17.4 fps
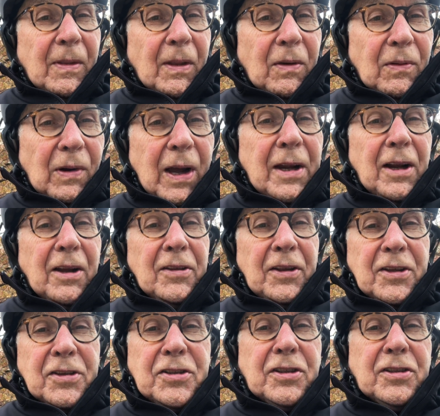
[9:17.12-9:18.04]
right on
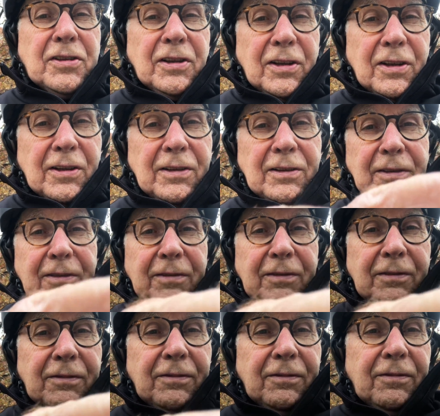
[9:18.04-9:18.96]
this,
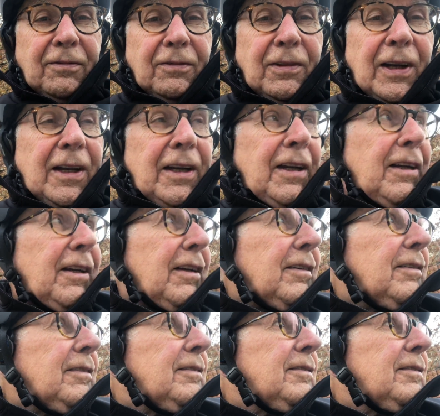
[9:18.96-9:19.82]
right here.